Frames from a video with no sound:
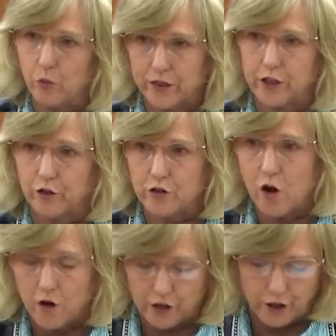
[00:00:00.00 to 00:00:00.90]
with their
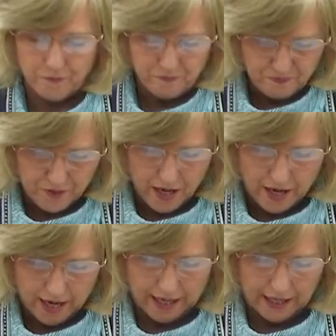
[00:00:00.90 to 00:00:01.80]
daughter
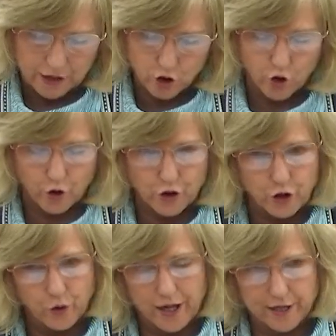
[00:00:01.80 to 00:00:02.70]
and her
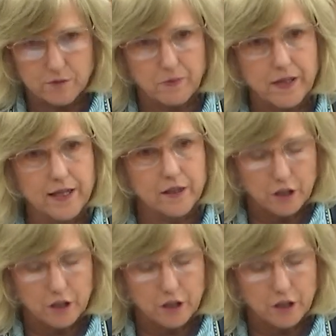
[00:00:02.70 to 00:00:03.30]
new husband and the